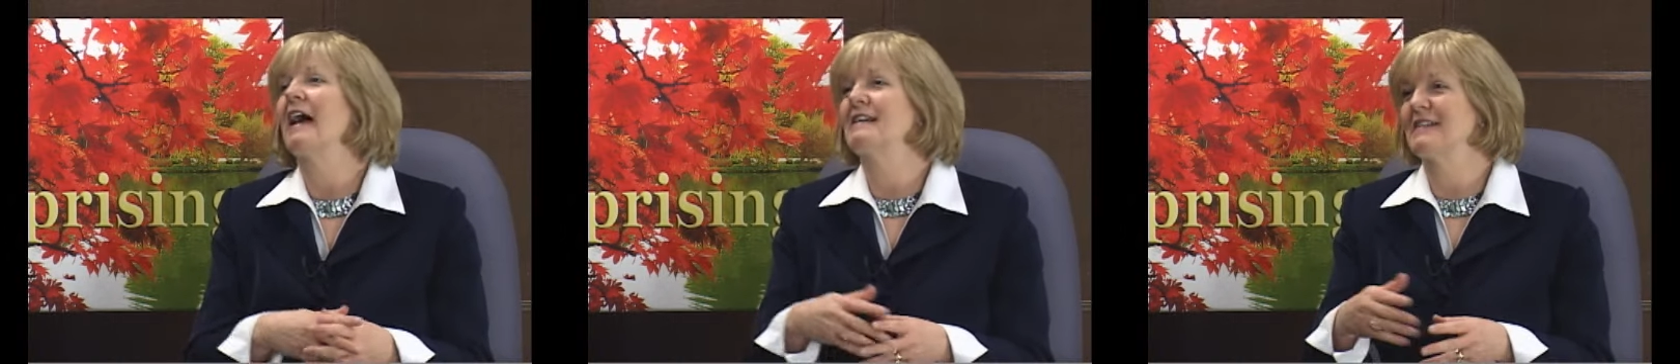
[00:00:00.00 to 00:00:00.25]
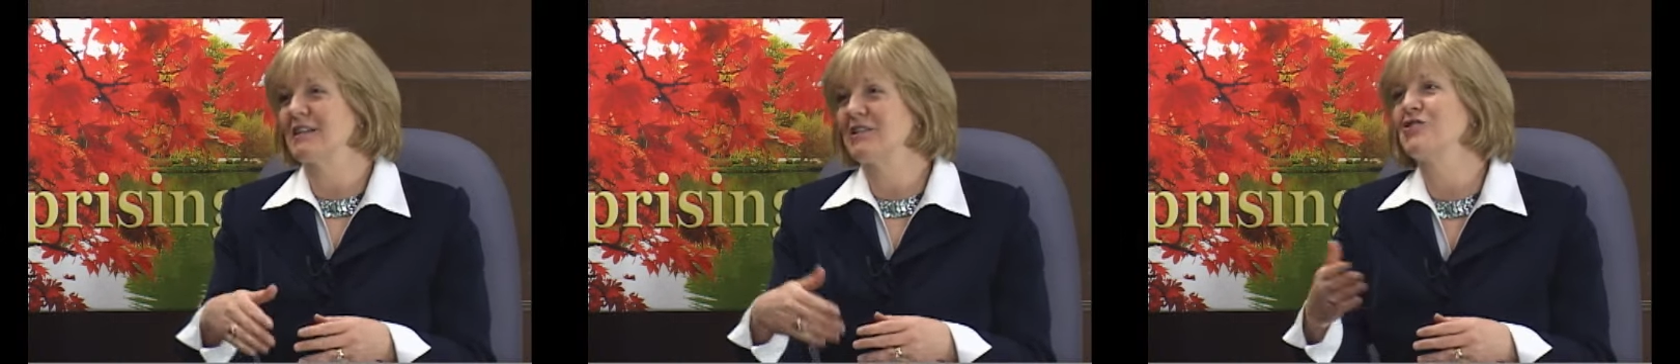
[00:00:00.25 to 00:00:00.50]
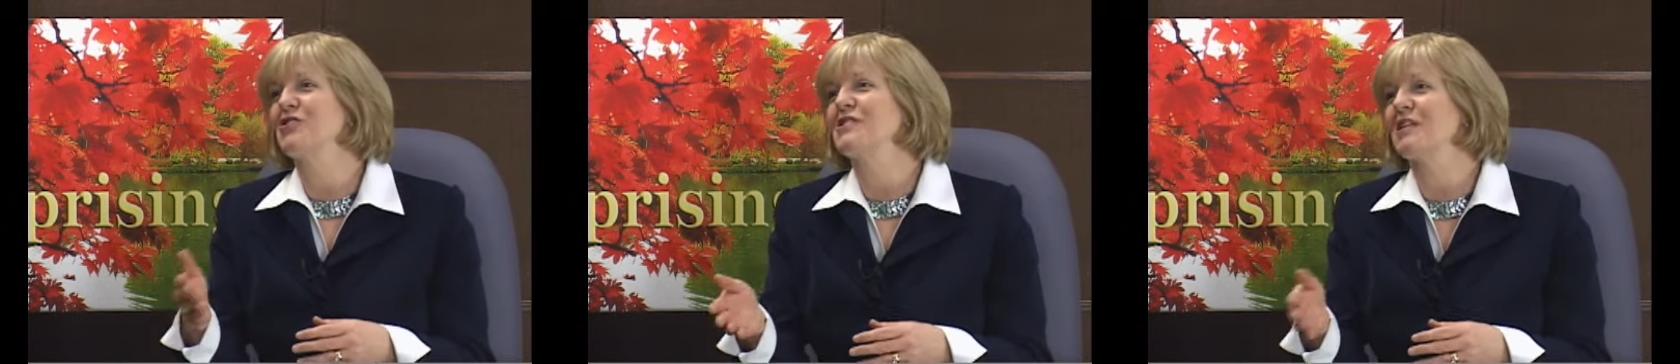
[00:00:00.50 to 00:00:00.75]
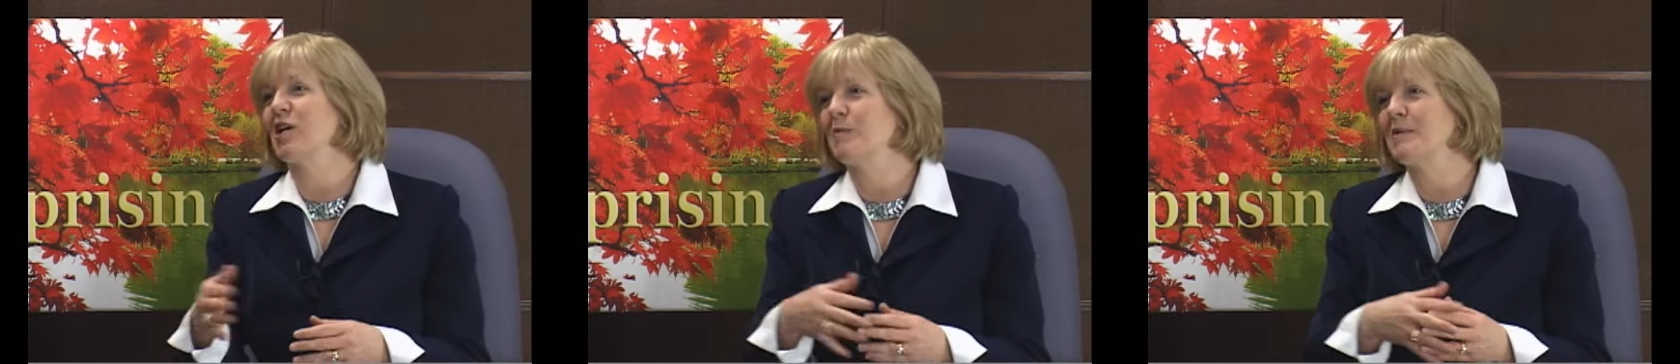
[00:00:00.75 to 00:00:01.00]
and said that
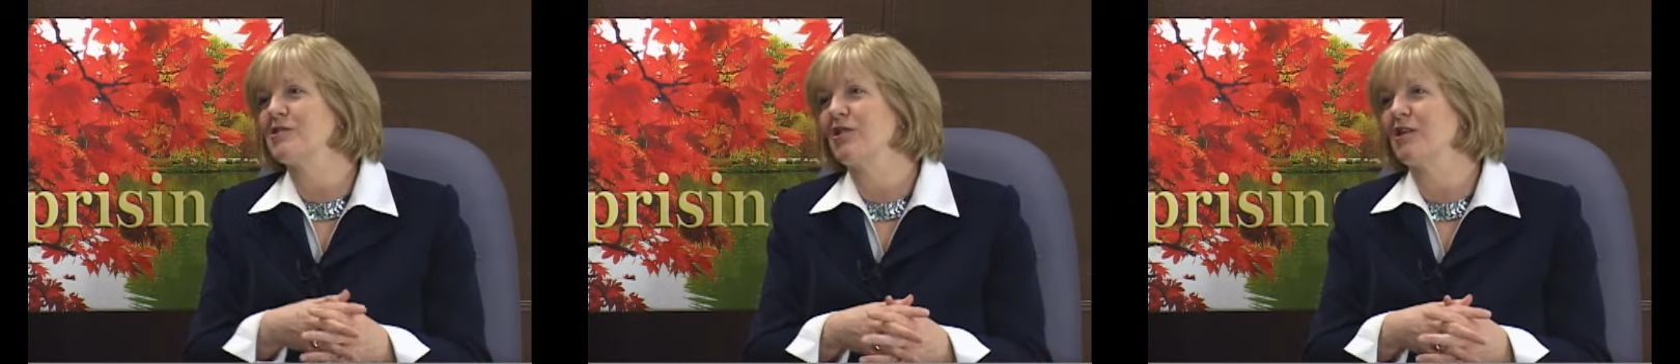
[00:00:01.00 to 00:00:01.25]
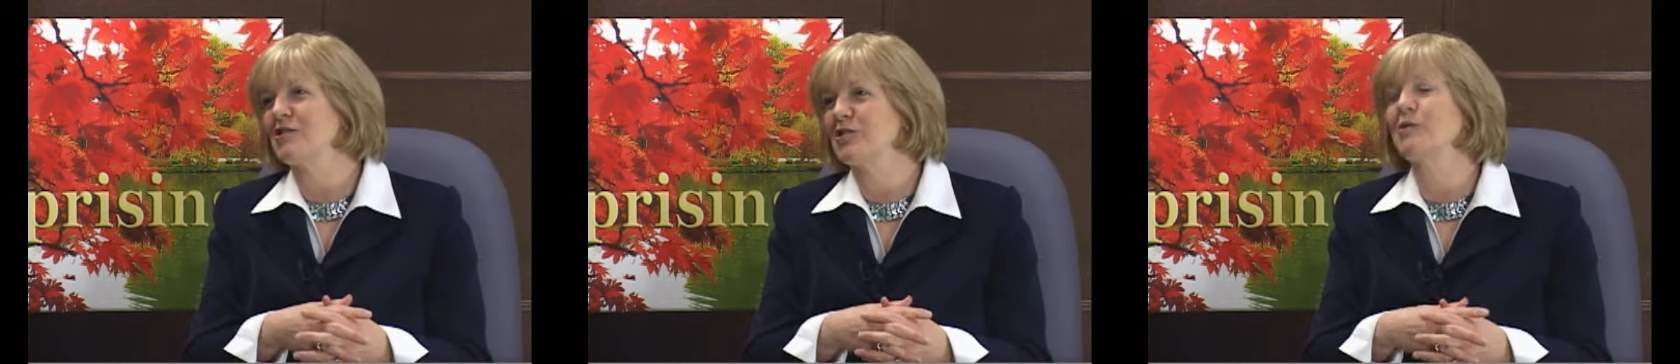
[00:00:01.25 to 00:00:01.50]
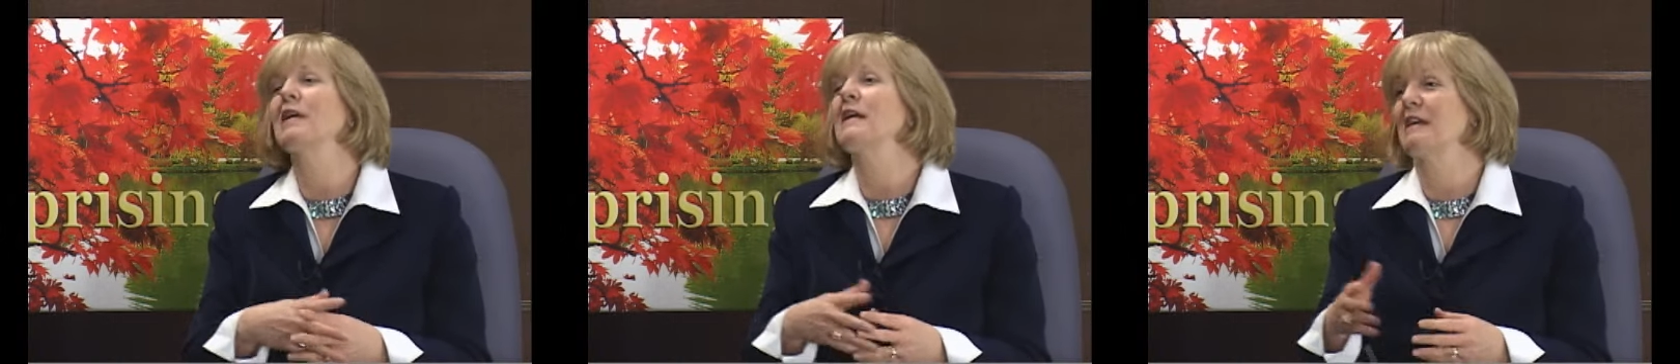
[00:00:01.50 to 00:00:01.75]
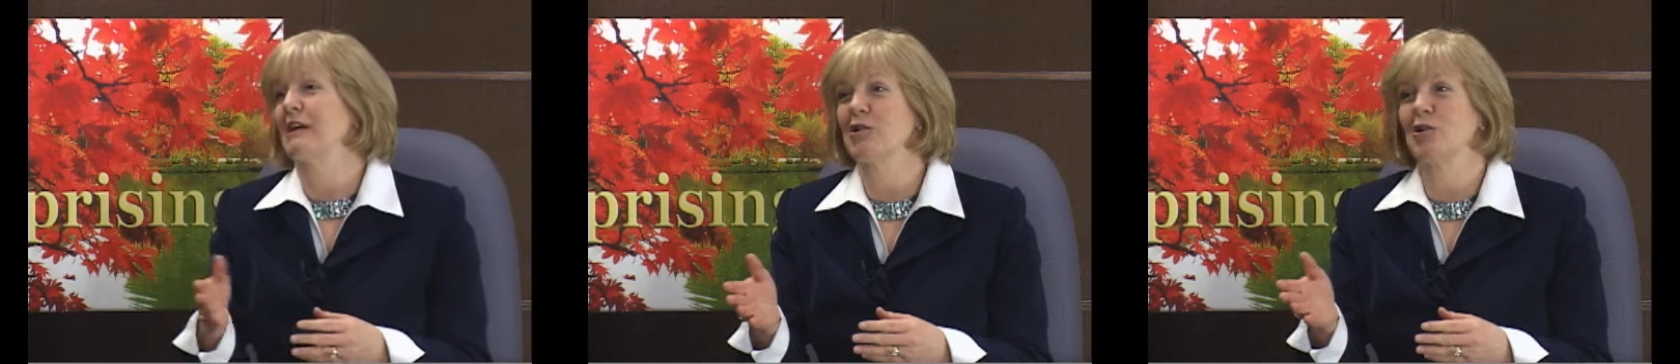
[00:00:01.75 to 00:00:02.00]
she's come and talked to you and
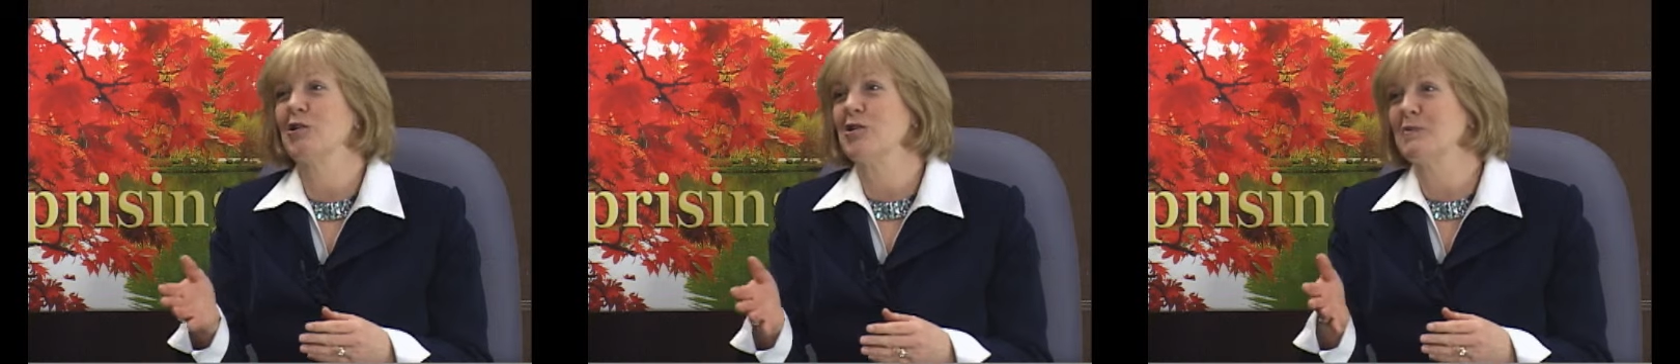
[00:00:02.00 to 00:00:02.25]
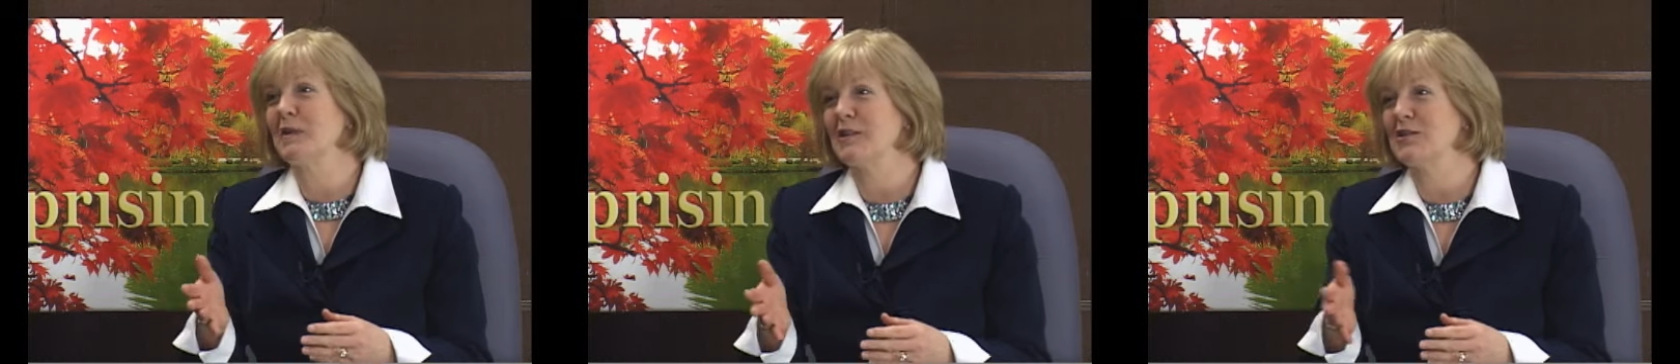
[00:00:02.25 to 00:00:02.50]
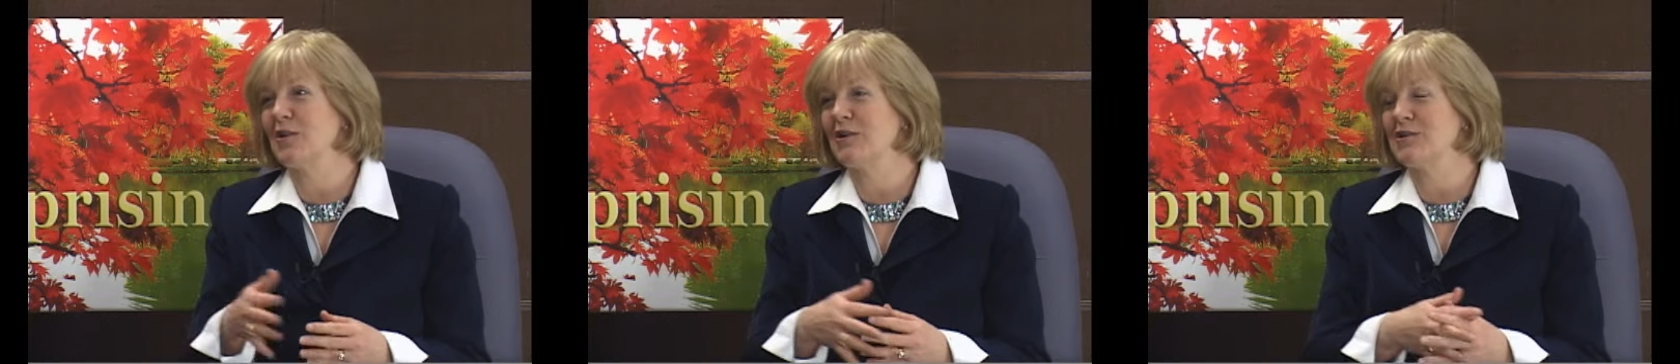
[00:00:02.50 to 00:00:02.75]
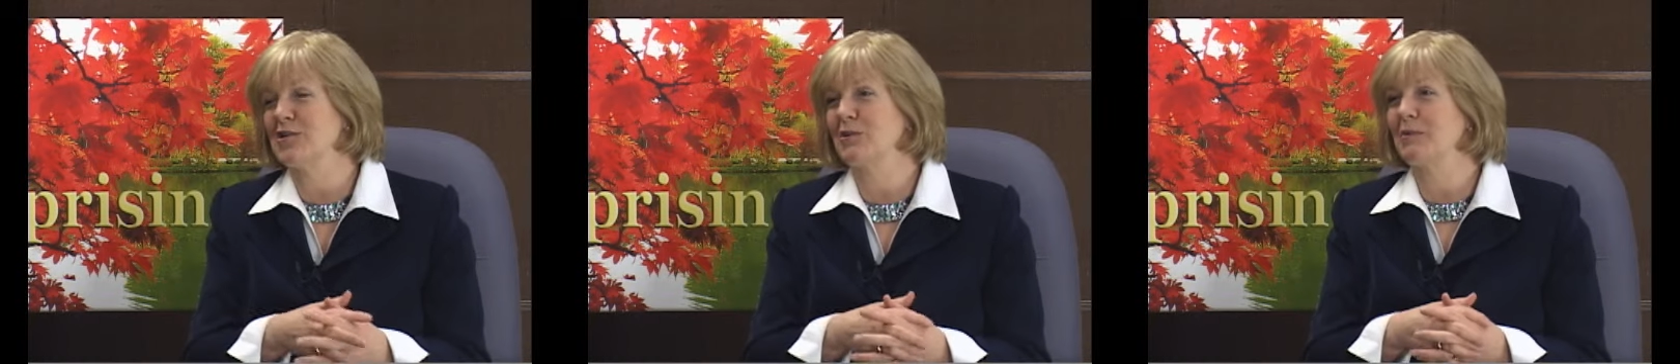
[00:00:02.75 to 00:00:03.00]
encouraged me to
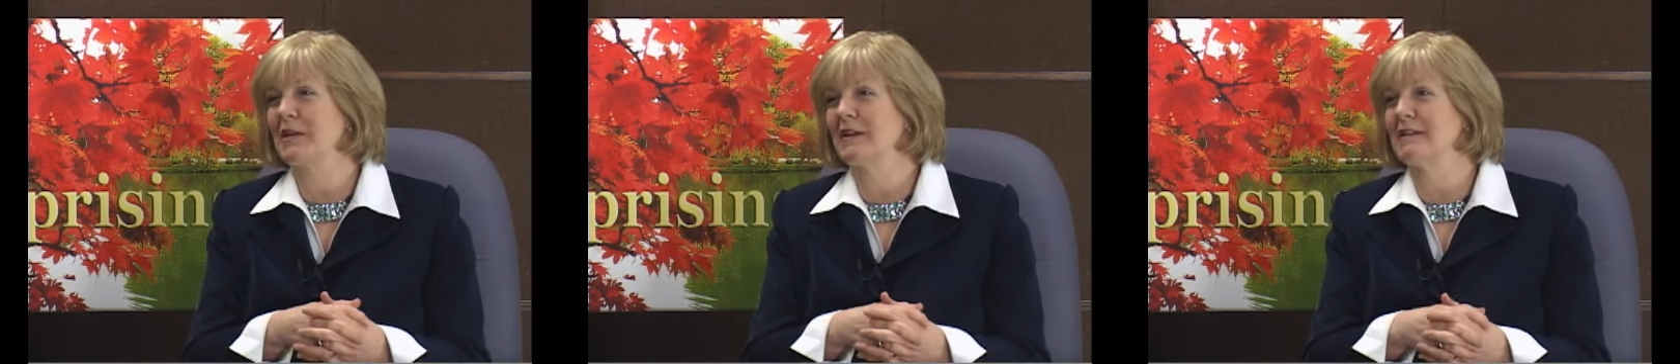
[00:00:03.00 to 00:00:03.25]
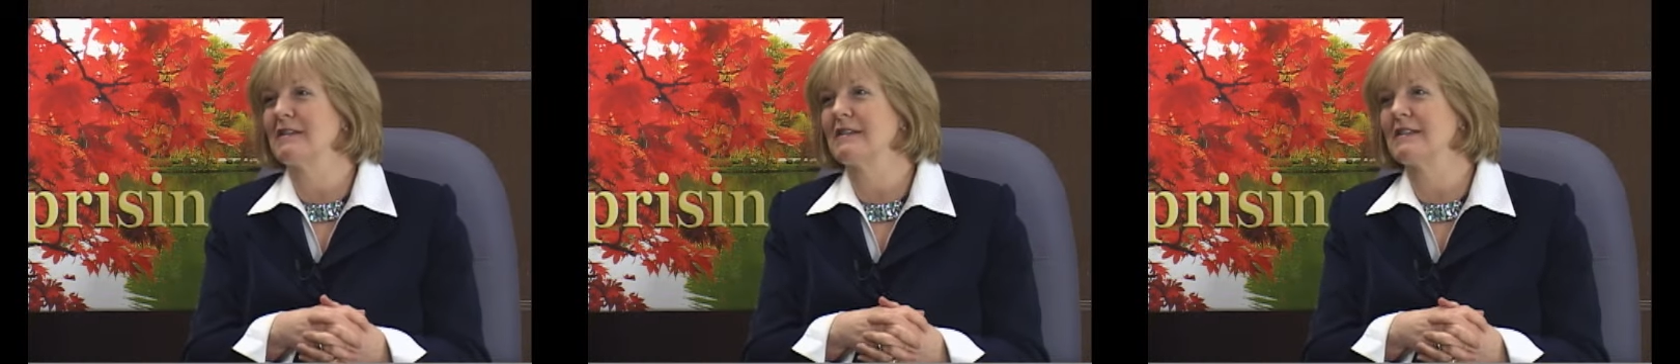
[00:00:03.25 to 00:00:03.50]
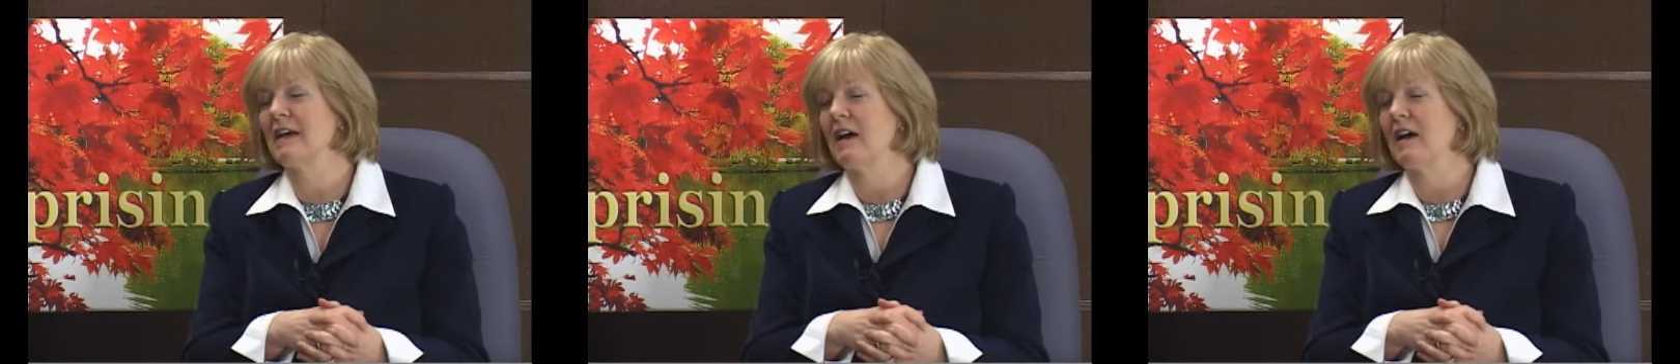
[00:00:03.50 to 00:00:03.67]
talk to you because